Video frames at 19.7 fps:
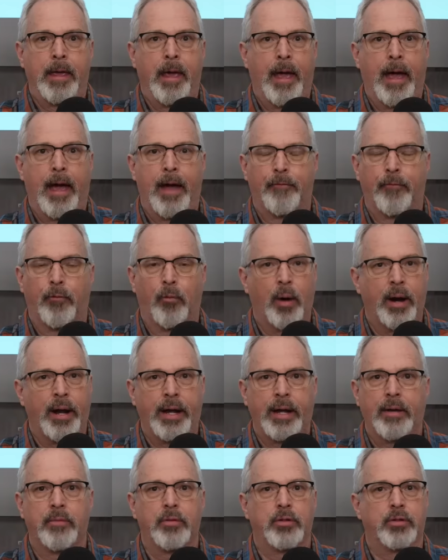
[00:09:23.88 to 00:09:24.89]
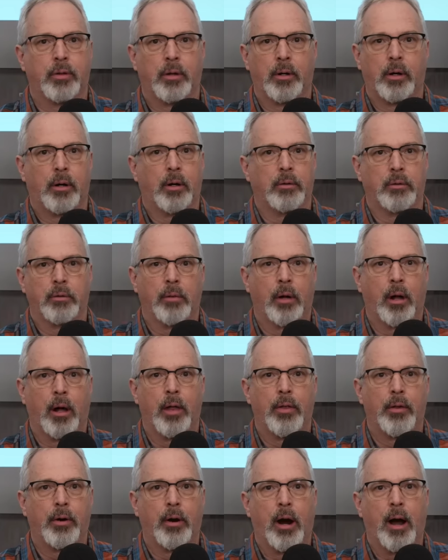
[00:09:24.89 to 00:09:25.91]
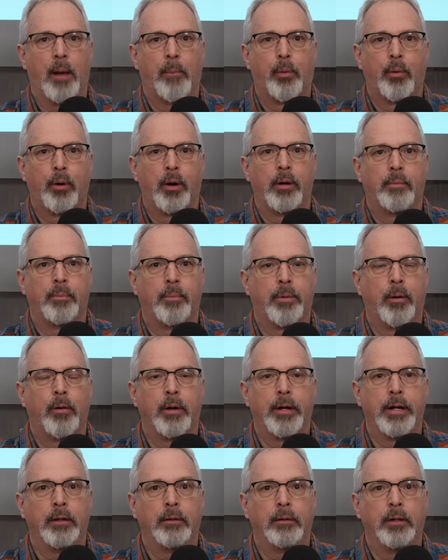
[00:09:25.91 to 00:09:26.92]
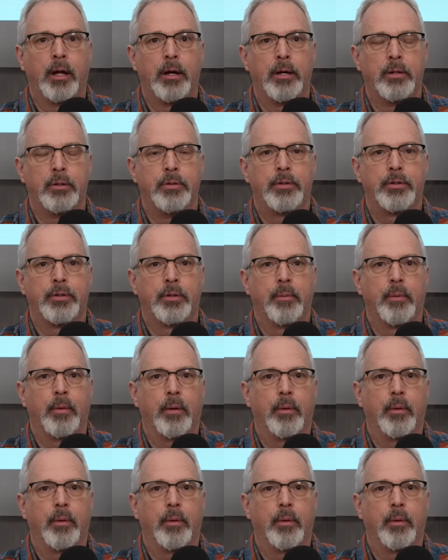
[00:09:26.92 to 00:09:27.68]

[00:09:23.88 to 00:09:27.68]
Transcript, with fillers: have waves or other upward pulling loads,